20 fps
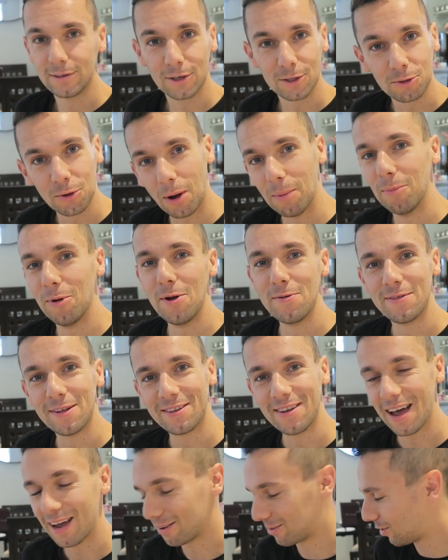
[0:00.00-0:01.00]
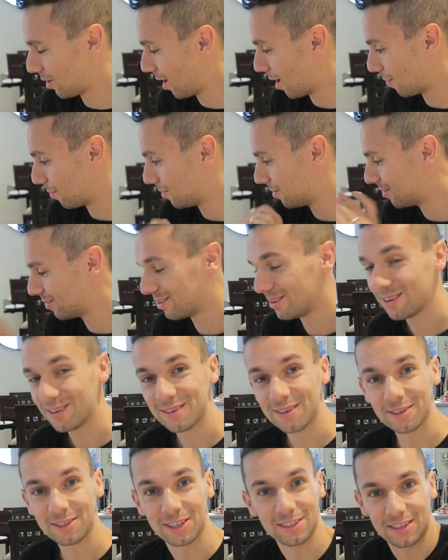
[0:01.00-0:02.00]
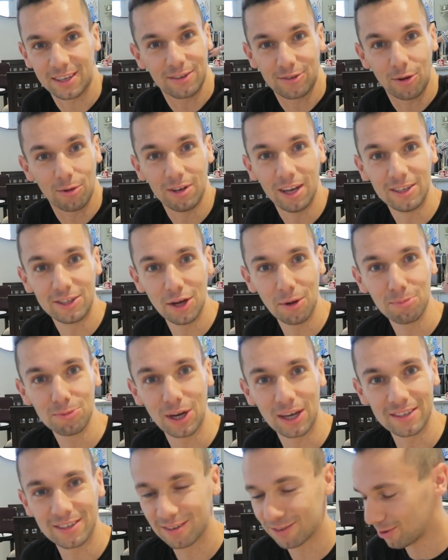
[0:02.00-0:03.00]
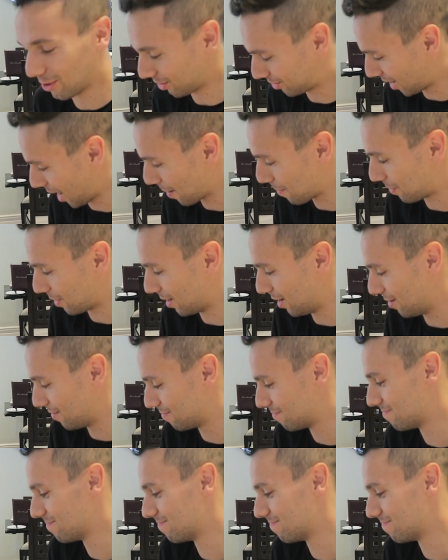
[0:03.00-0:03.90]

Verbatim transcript: to try and move the text up. Just a solid object, it's not a tablet.